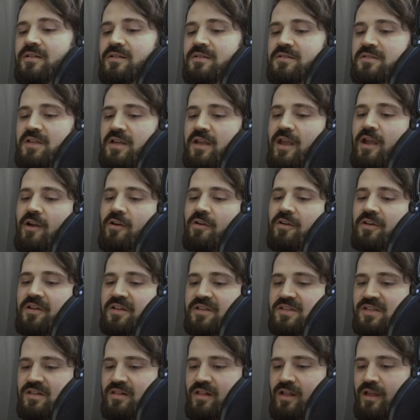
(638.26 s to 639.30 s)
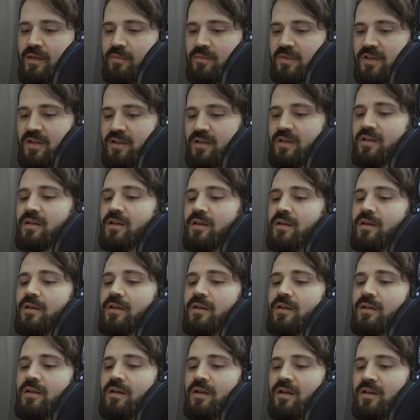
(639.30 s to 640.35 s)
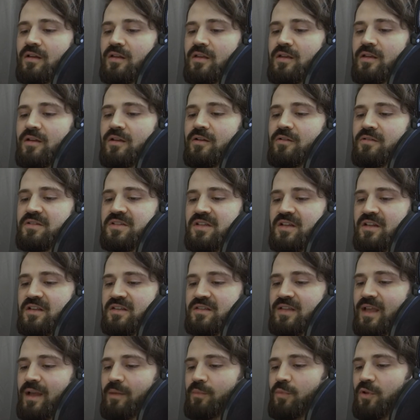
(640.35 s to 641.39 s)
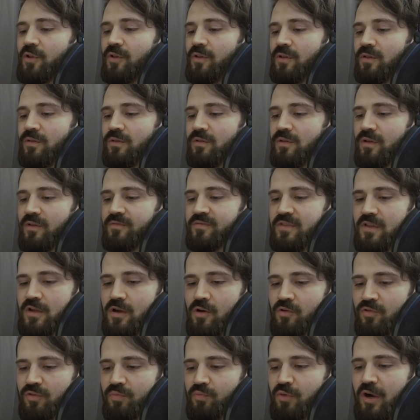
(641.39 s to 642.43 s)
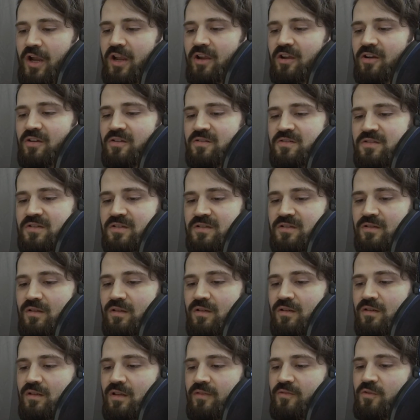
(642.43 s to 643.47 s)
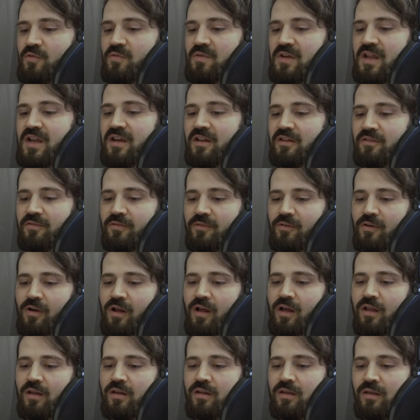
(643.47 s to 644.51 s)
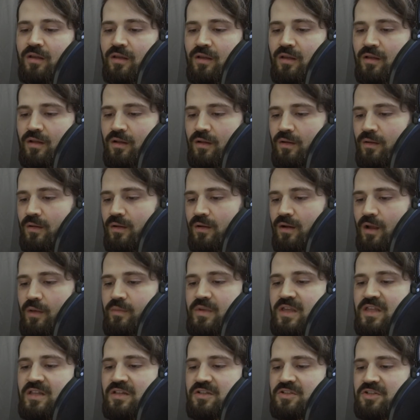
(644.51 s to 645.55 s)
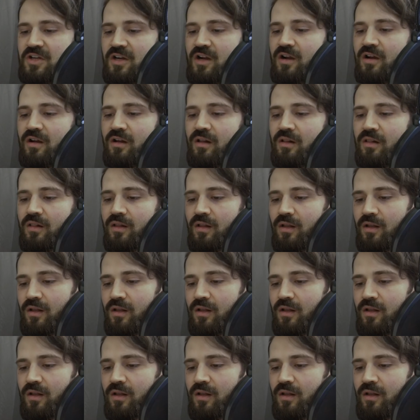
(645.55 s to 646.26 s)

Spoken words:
De Guerin exclaimed. And here is an example of the Oathbreakers, if you need it, Ferran. Come in, Jackal.